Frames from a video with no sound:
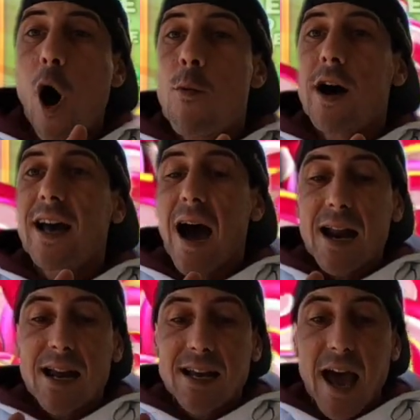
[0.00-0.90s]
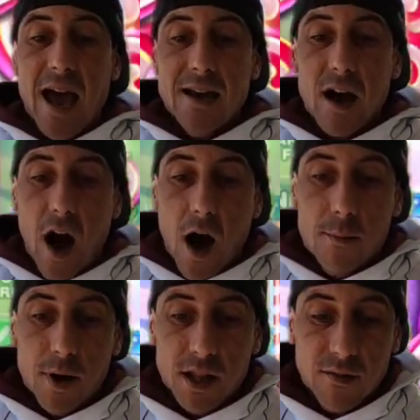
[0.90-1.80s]
Boom, we got it again.
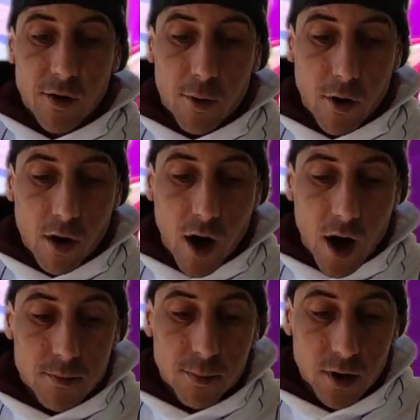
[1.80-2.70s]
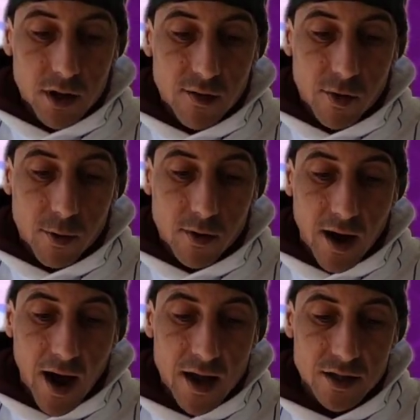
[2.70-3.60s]
Unbelievable, unbelievable,
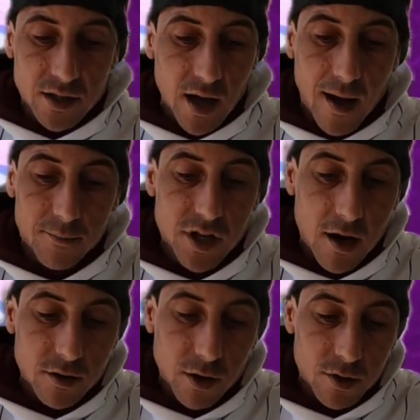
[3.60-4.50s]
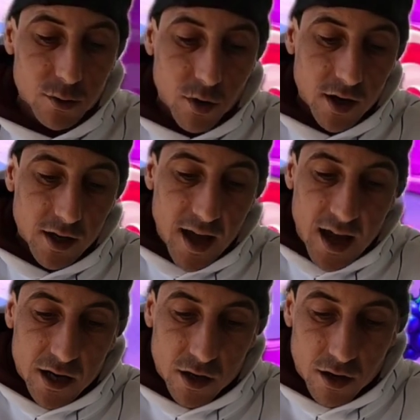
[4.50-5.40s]
guys. I'm telling you, it was wanting to
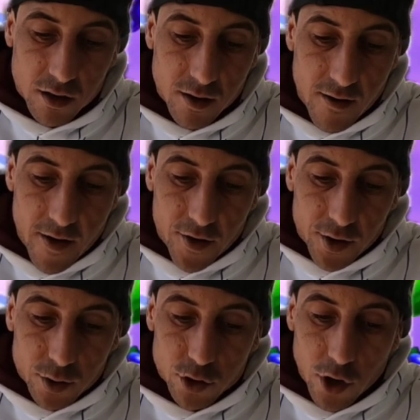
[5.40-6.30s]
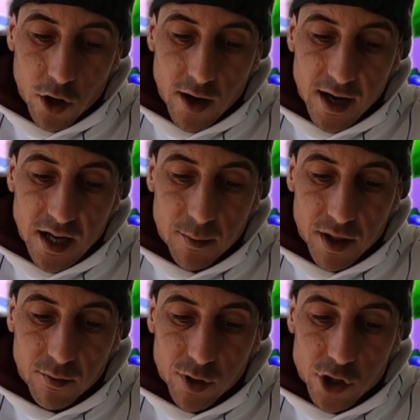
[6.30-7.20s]
hit, dude. Dude, I can't
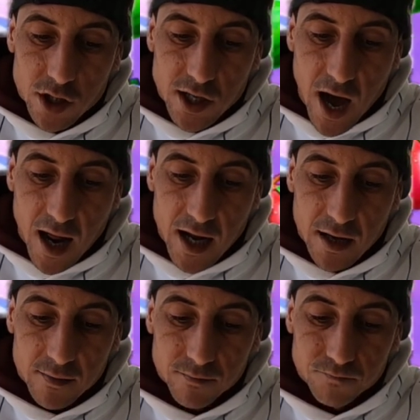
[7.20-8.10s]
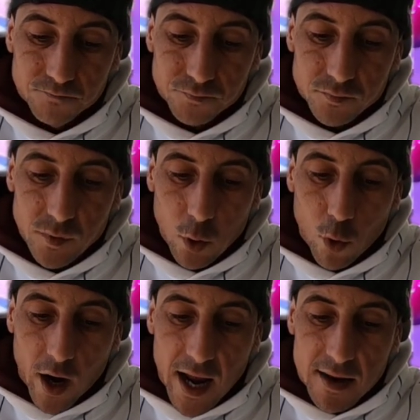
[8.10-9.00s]
believe we just got it.
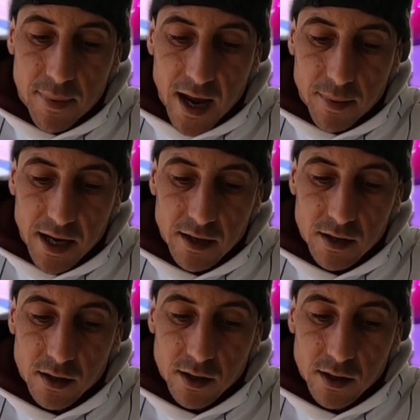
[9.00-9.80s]
We're in, baby.